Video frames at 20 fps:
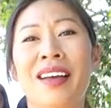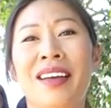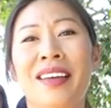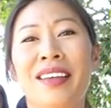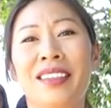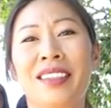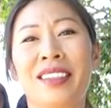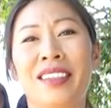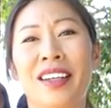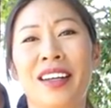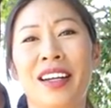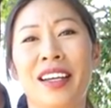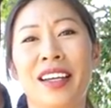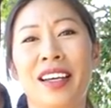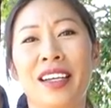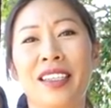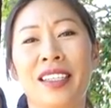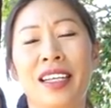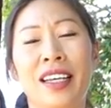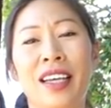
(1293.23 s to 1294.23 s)
Sorry
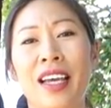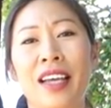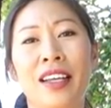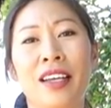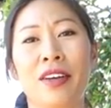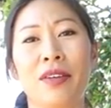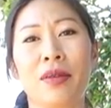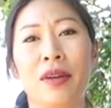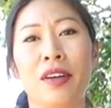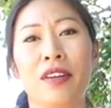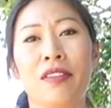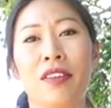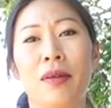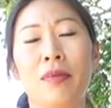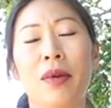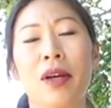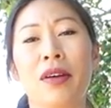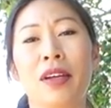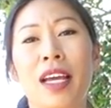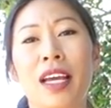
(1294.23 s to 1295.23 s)
guys, I can't get rid of
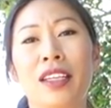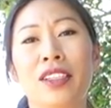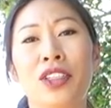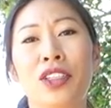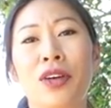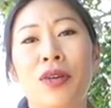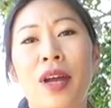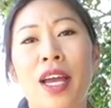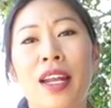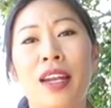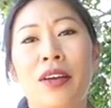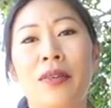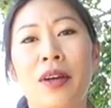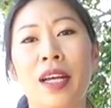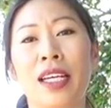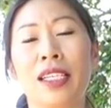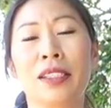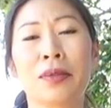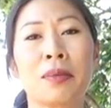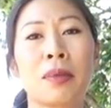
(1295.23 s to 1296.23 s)
them. Okay, so
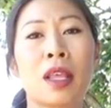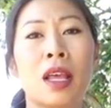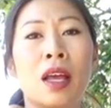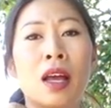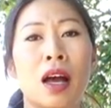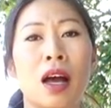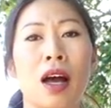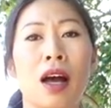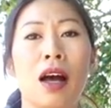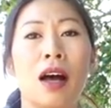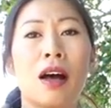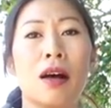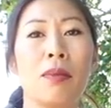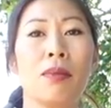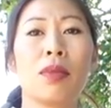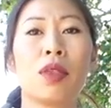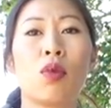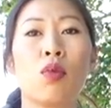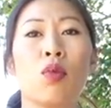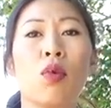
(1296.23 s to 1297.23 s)
anyways,
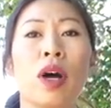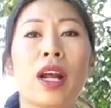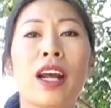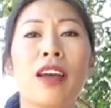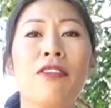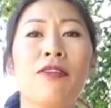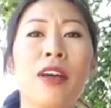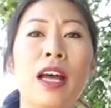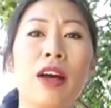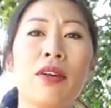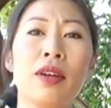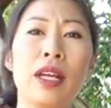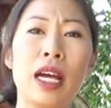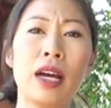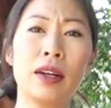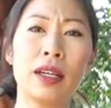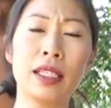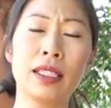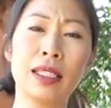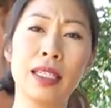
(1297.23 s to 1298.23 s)
what I found
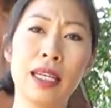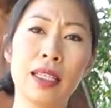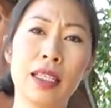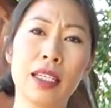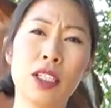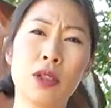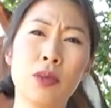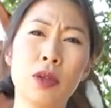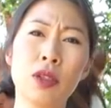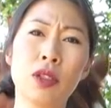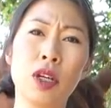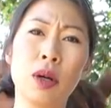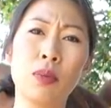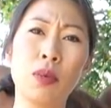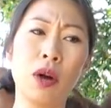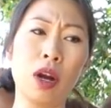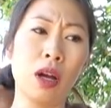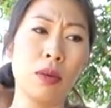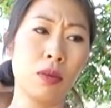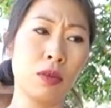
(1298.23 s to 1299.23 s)
out is that these boots are
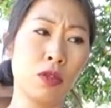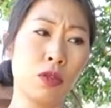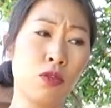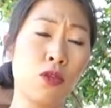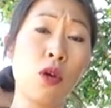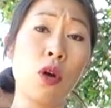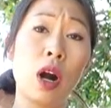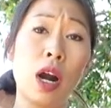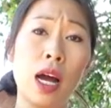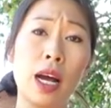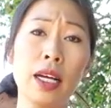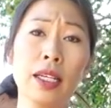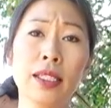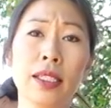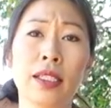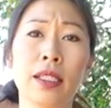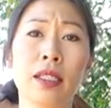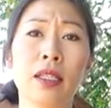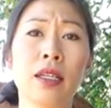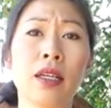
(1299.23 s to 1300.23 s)
for
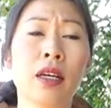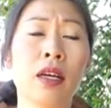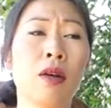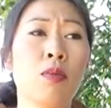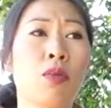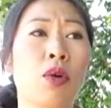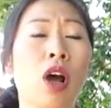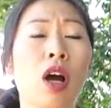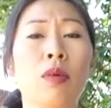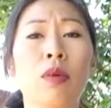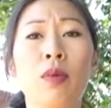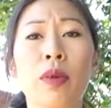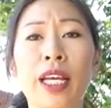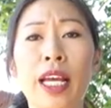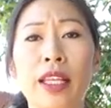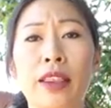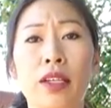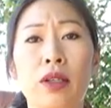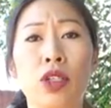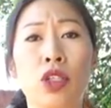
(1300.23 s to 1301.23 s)
us probably
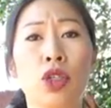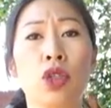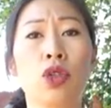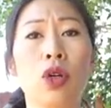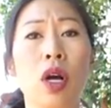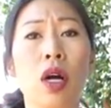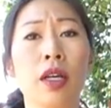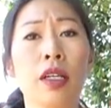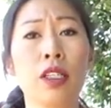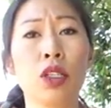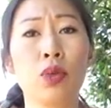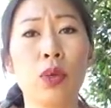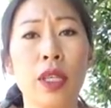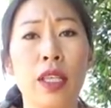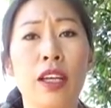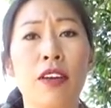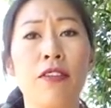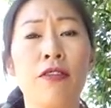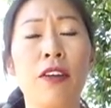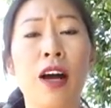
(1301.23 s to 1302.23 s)
at their strongest
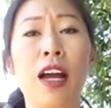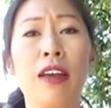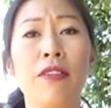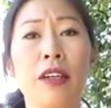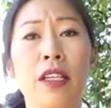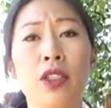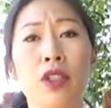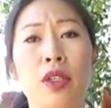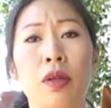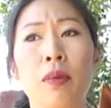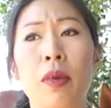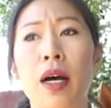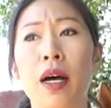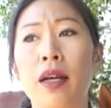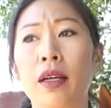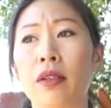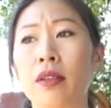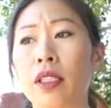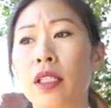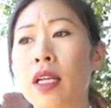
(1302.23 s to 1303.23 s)
within 500
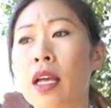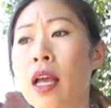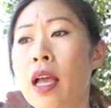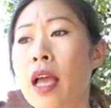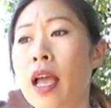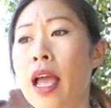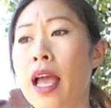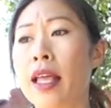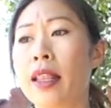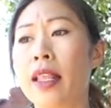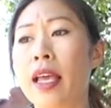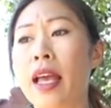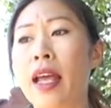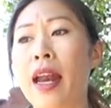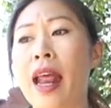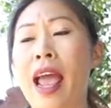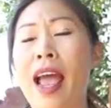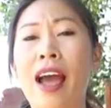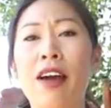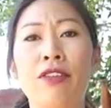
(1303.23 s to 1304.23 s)
miles, and then
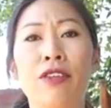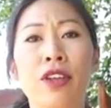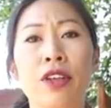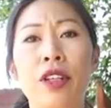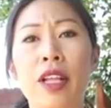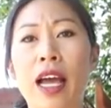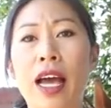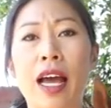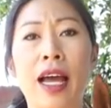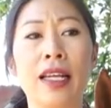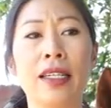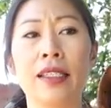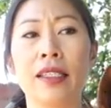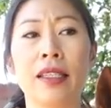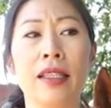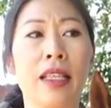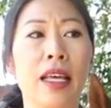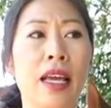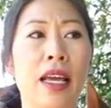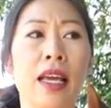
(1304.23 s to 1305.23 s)
after that,
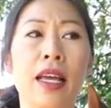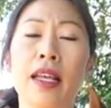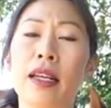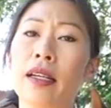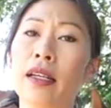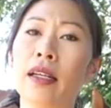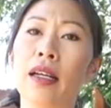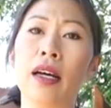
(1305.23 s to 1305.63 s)
then